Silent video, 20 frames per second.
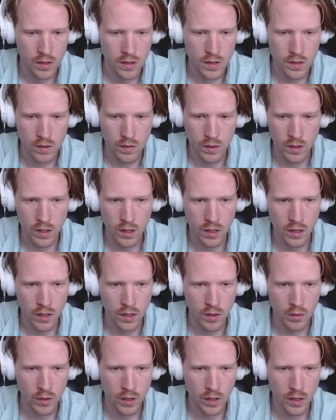So
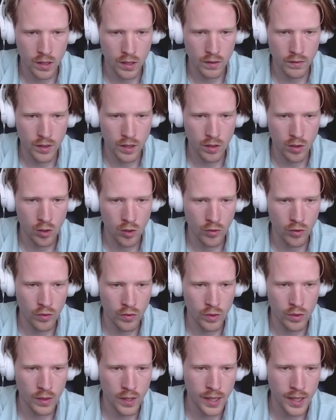here, we're going to leave out
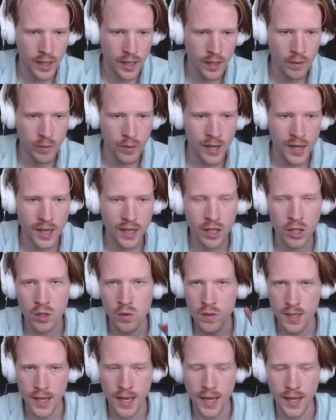overview again. We're not going to
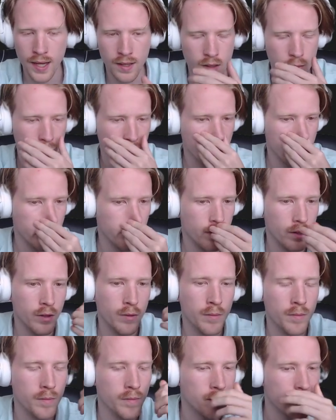use that in the preview.
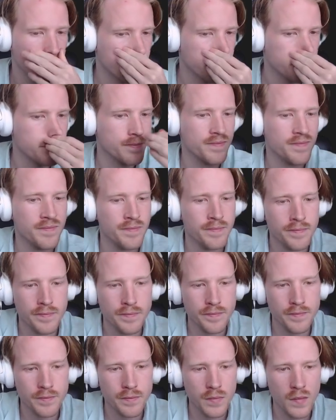
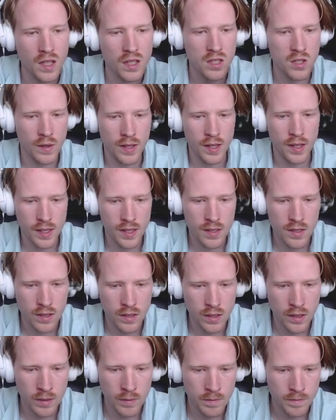So I think that's
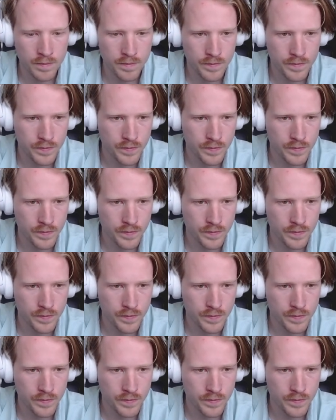good.